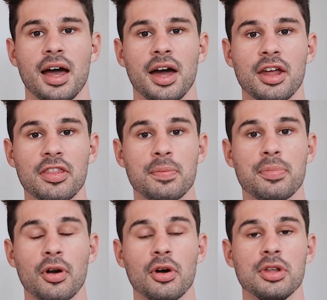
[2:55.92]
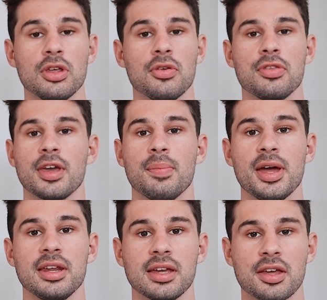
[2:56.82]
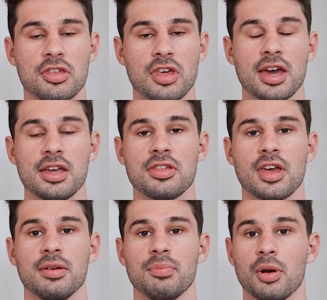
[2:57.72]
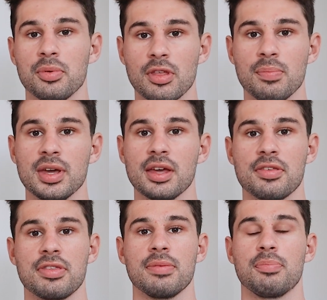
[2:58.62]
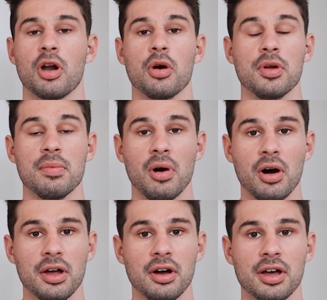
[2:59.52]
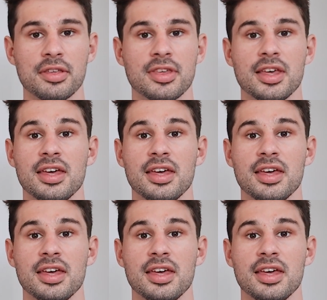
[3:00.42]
Another pro to using a betting exchange, and probably the biggest pro in my eyes,